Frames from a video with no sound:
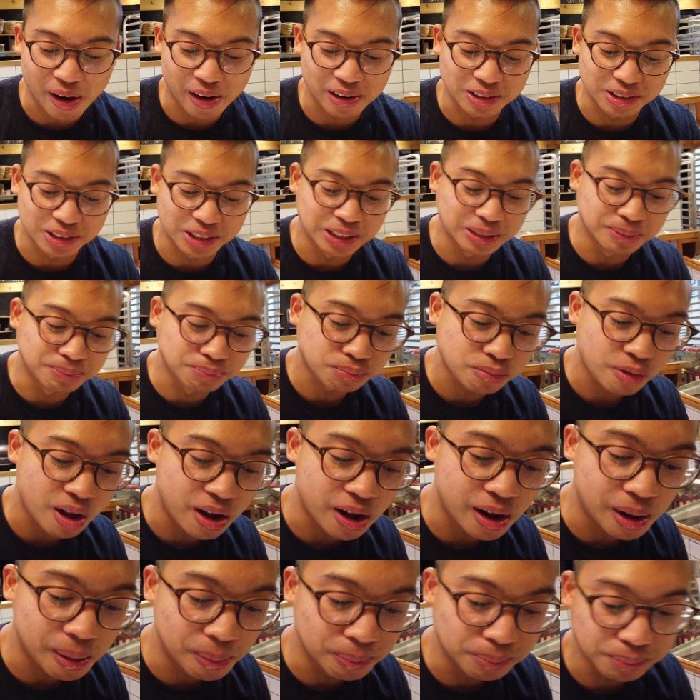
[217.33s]
that was good.
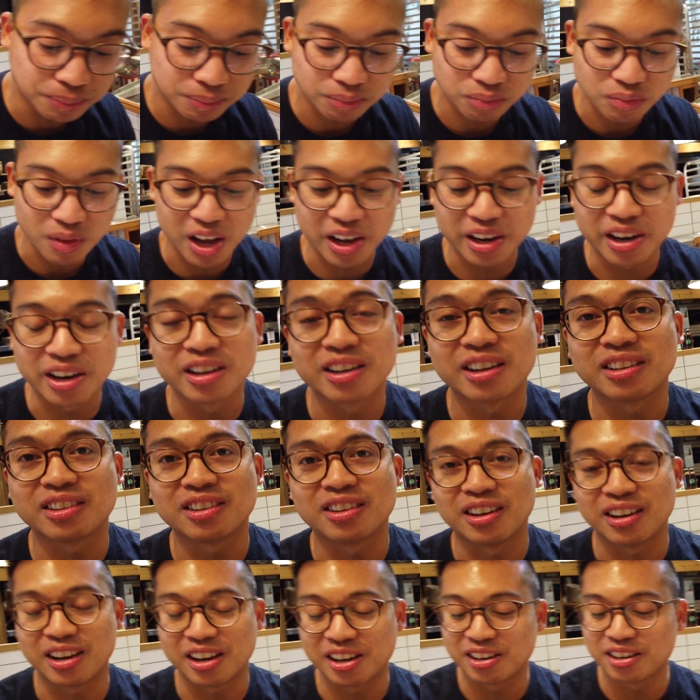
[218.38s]
I didn't get
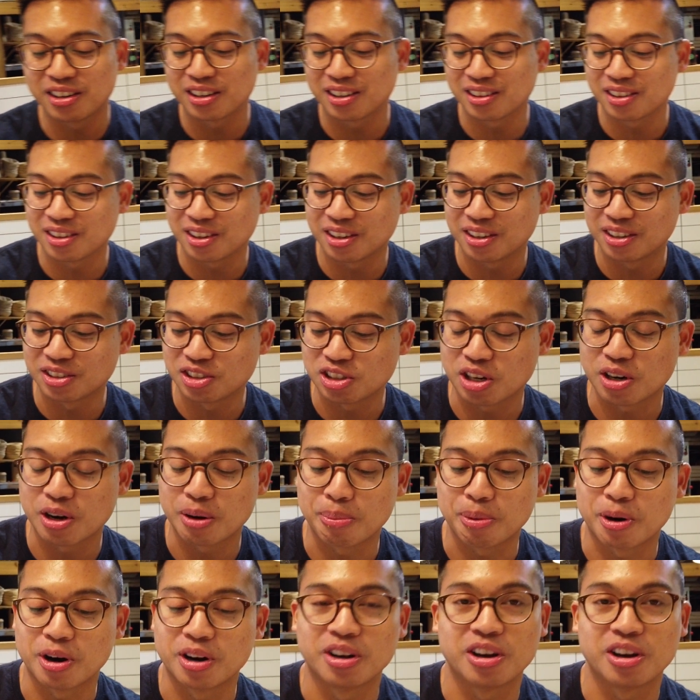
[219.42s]
the cherry part